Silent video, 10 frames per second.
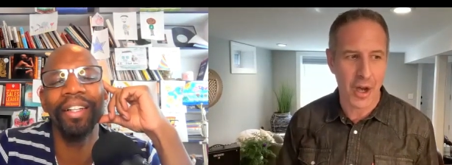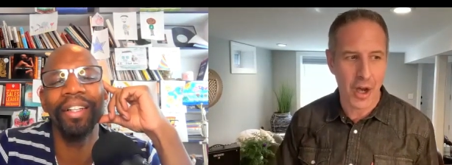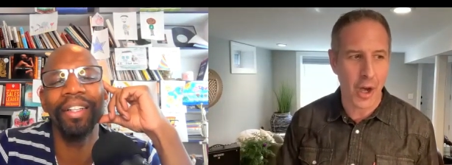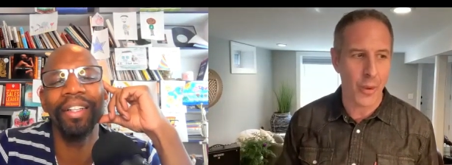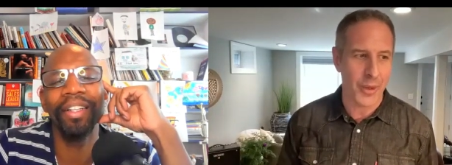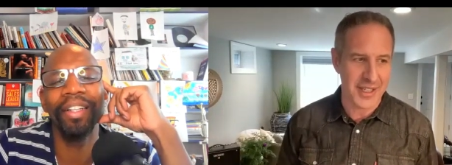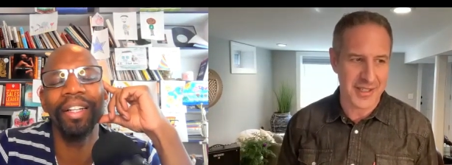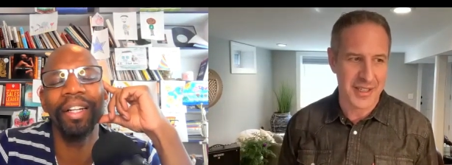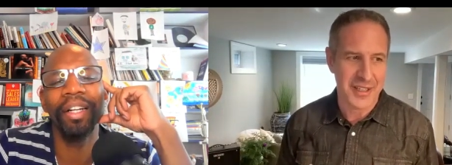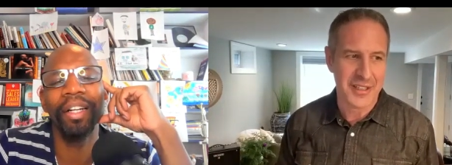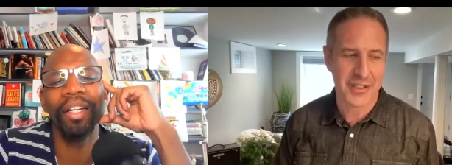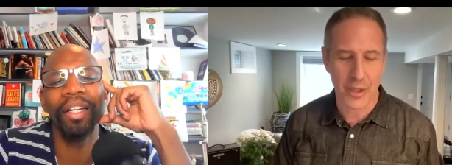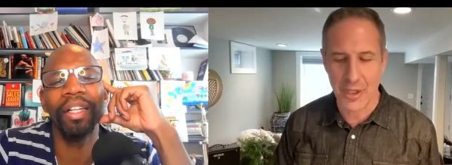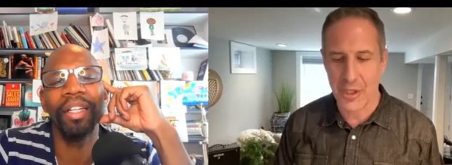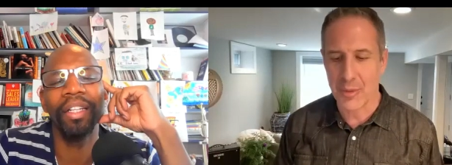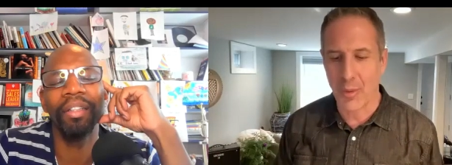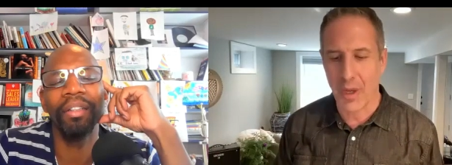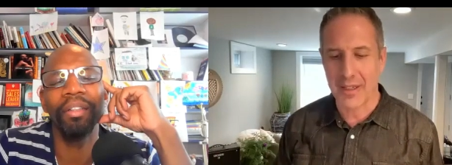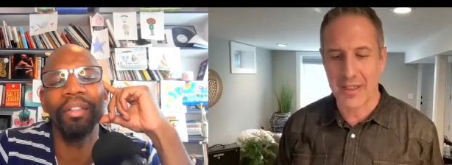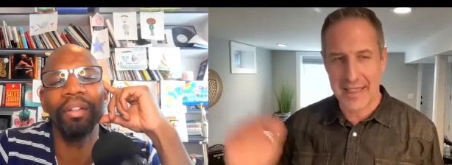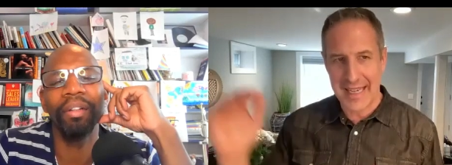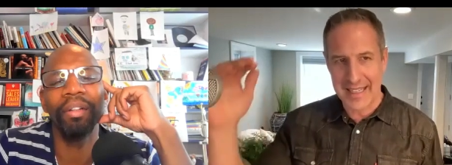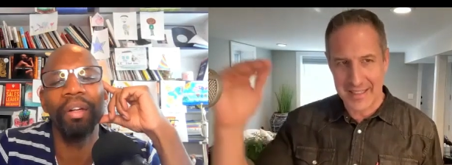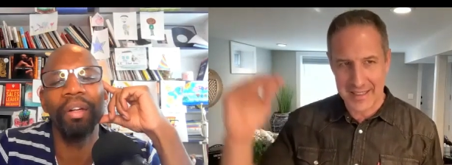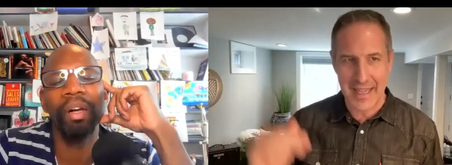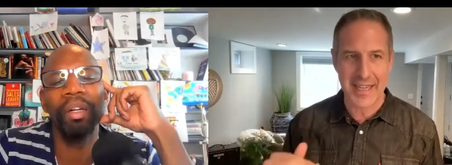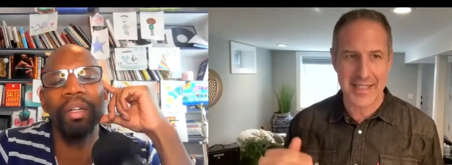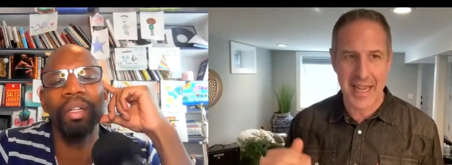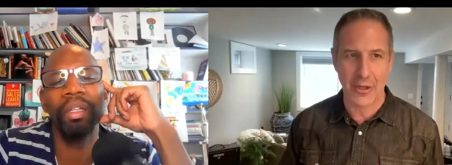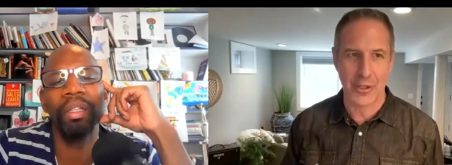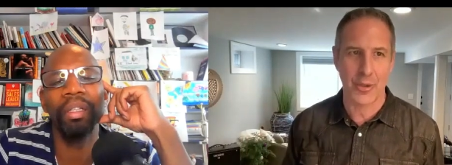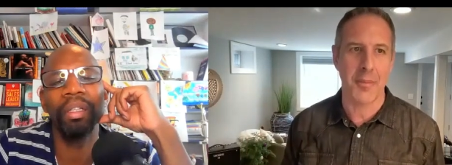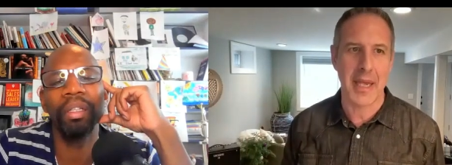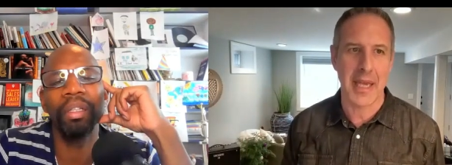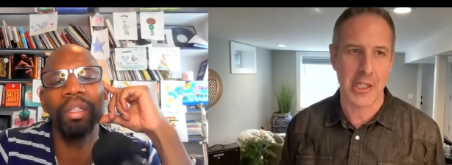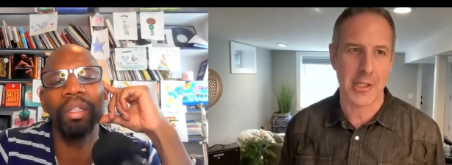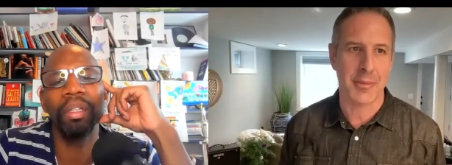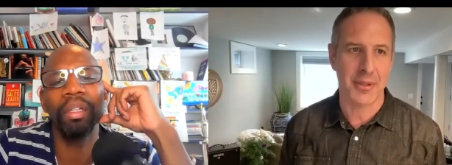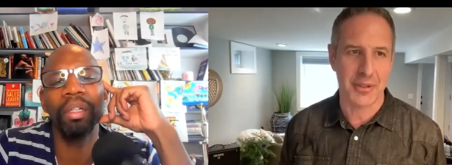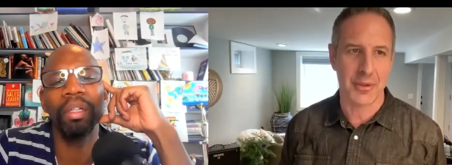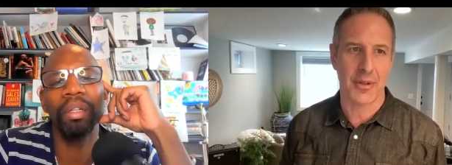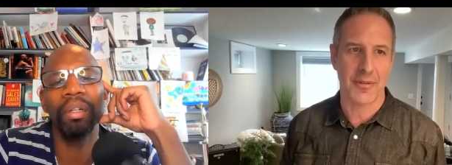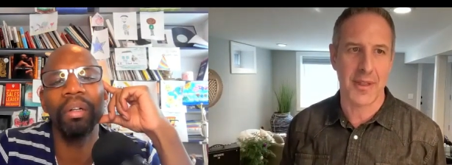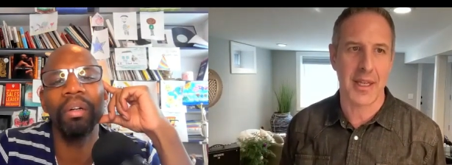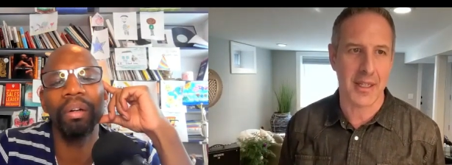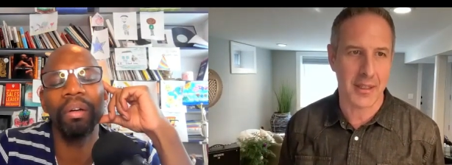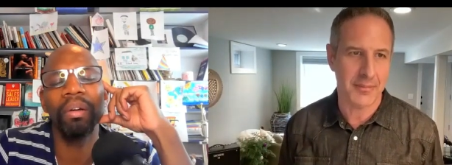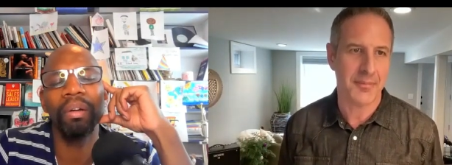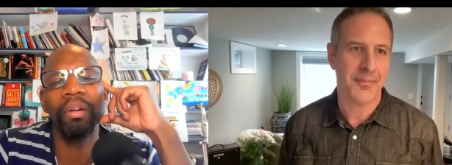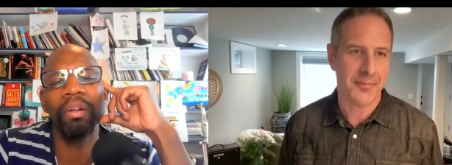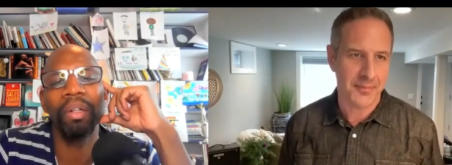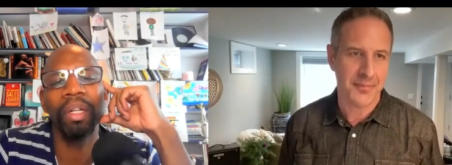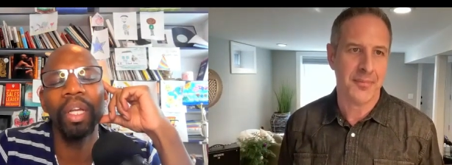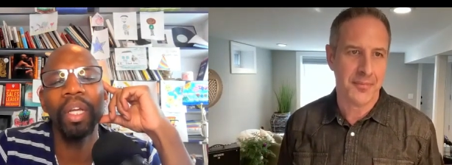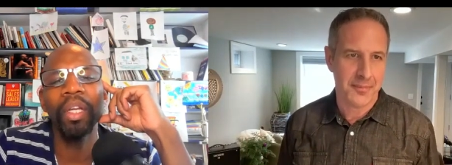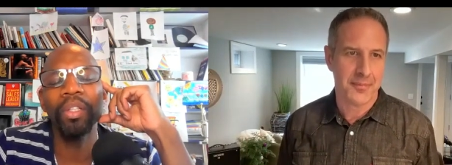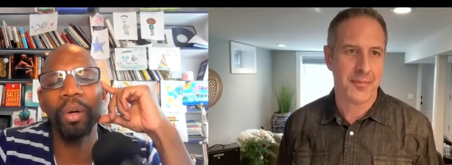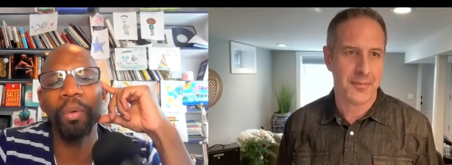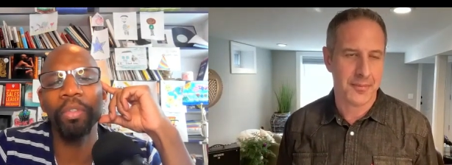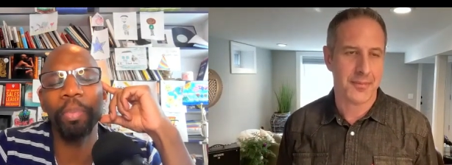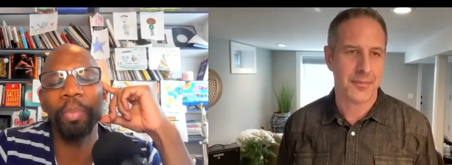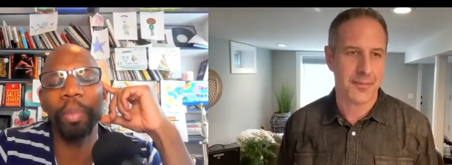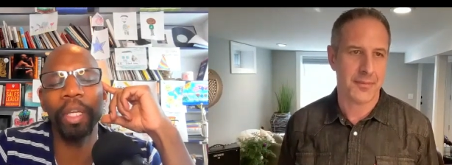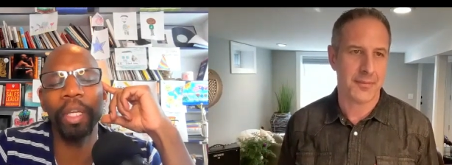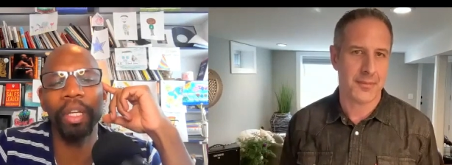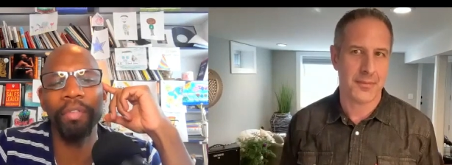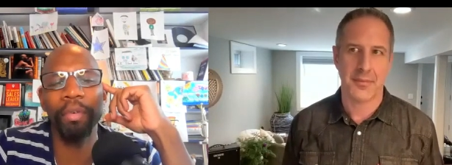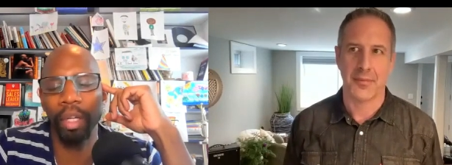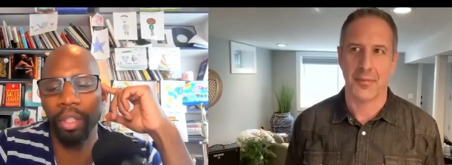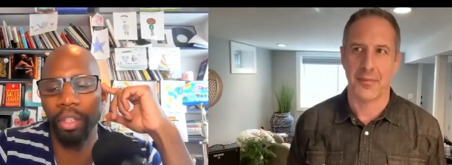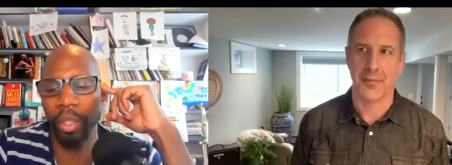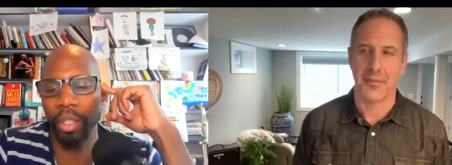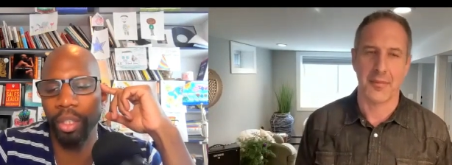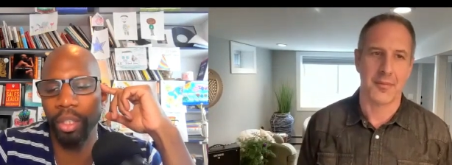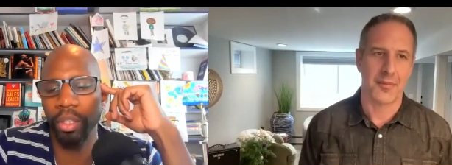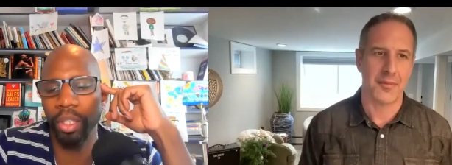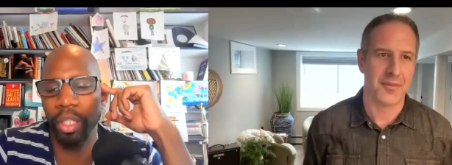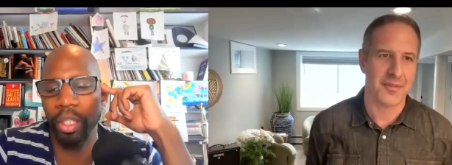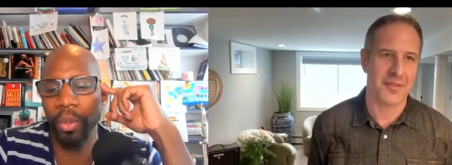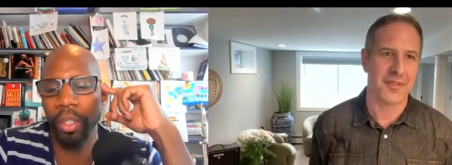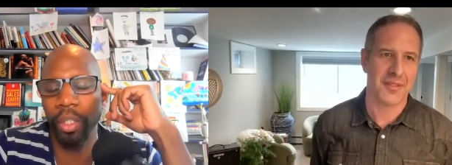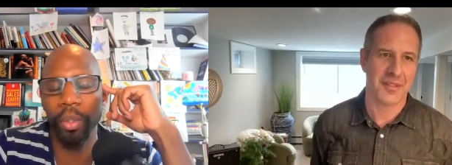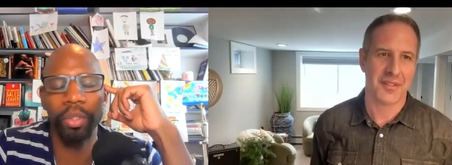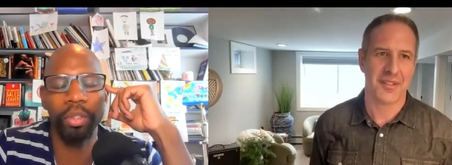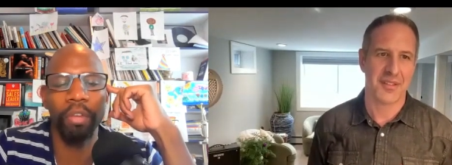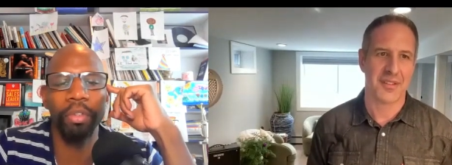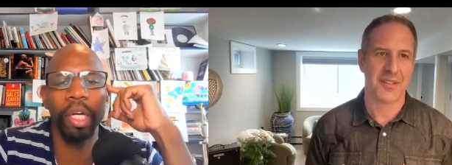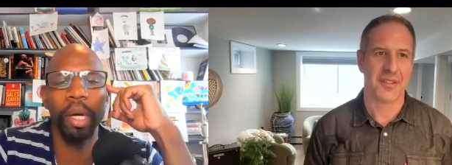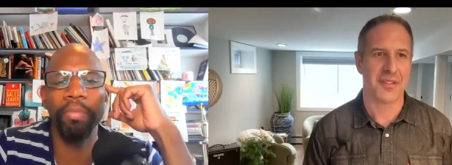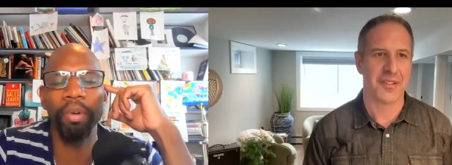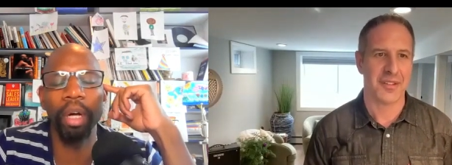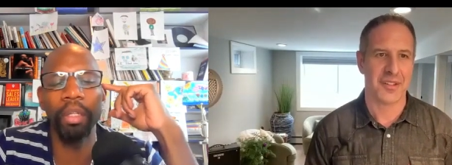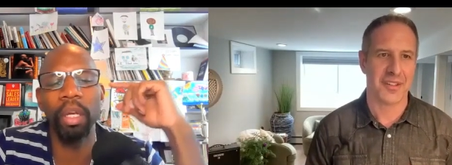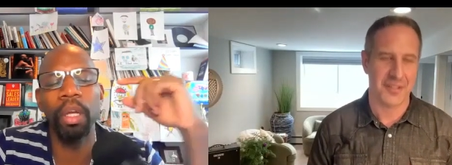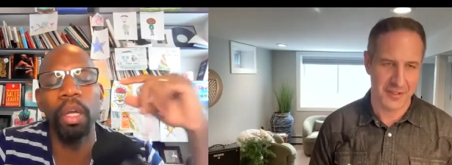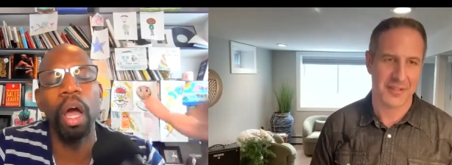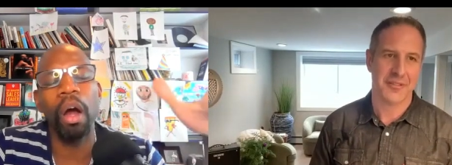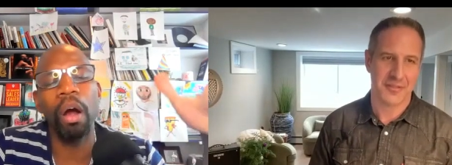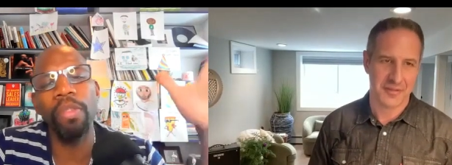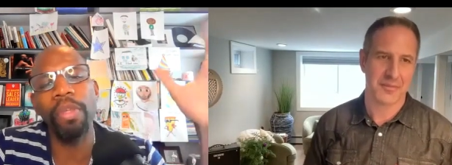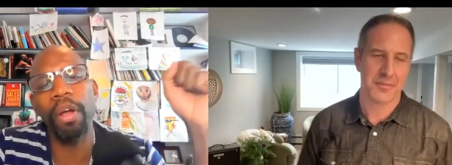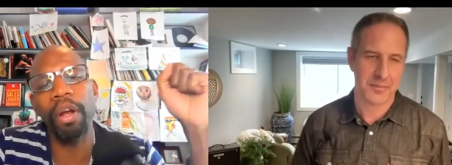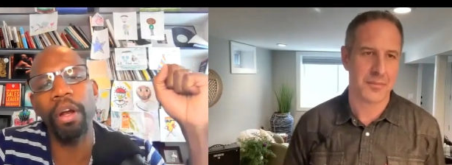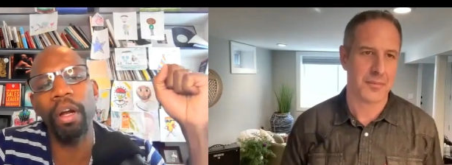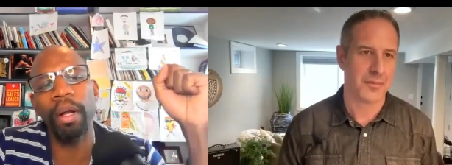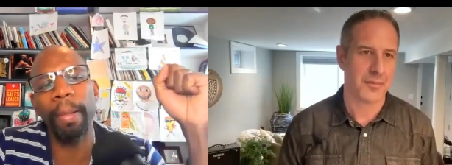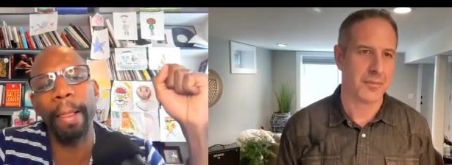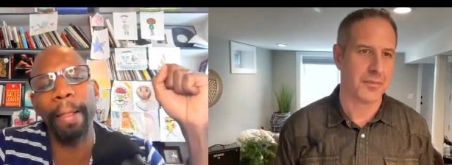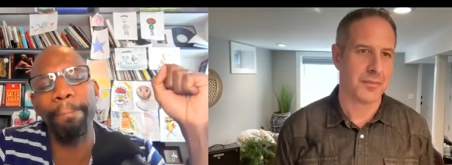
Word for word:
Speaker 1: Always. So you just want to get get it down to a manageable sort of thing.
Speaker 2: So speaking of avoiding situations and doing your discovery up front, are there